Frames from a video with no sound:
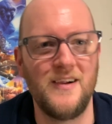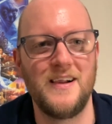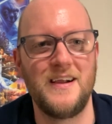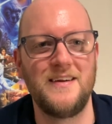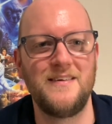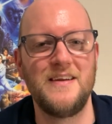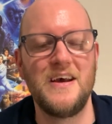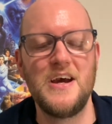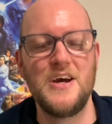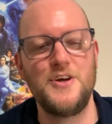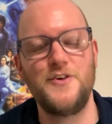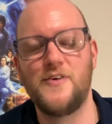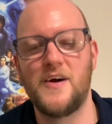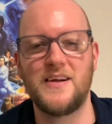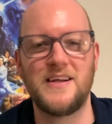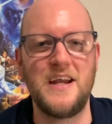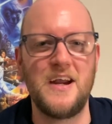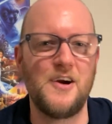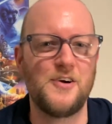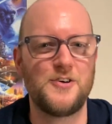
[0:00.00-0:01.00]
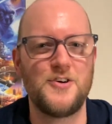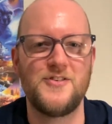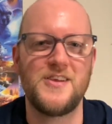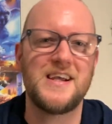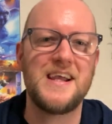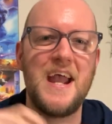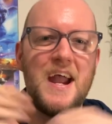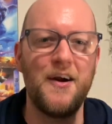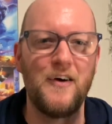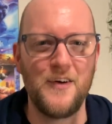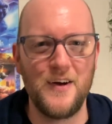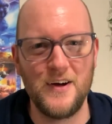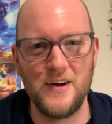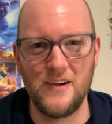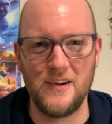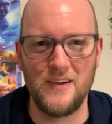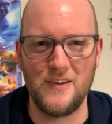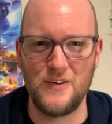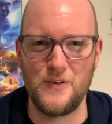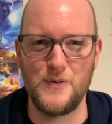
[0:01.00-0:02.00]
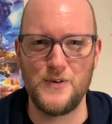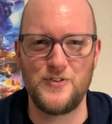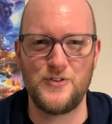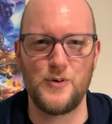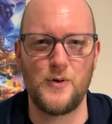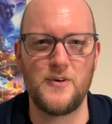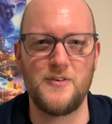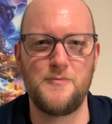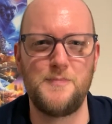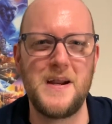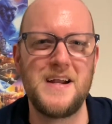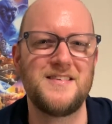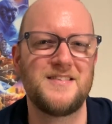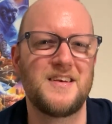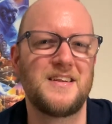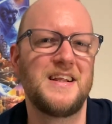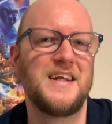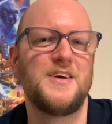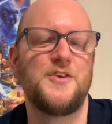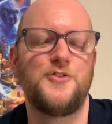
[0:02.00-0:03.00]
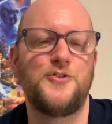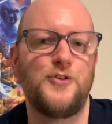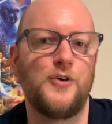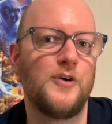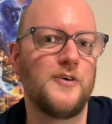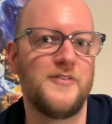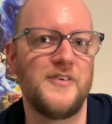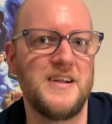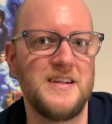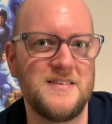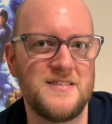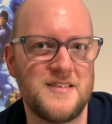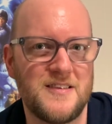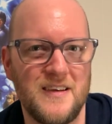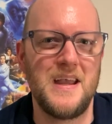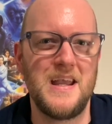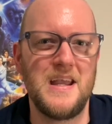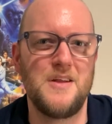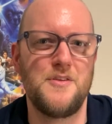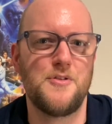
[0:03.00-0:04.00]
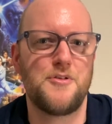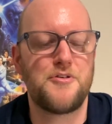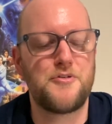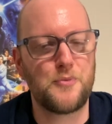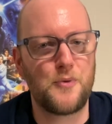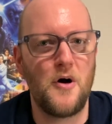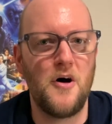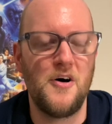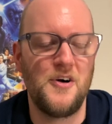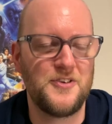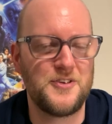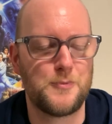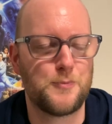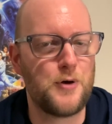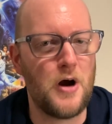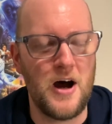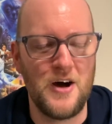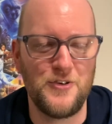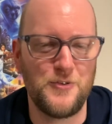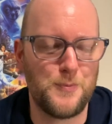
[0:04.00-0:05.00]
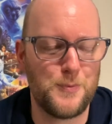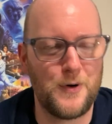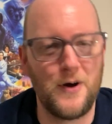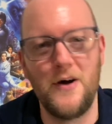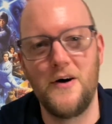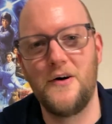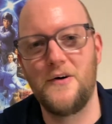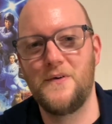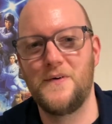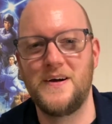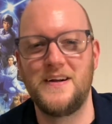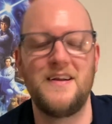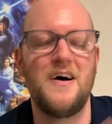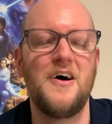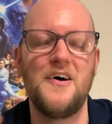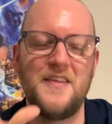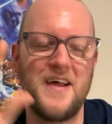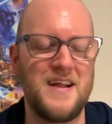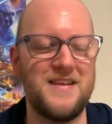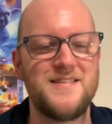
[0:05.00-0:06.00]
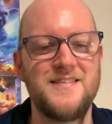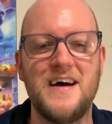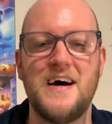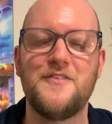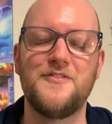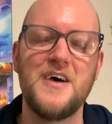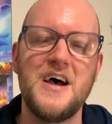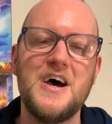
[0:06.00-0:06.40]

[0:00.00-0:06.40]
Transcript: And you've got characters like Ariel, who is sort of basically a servant in thrall to Prospero, and all that stuff.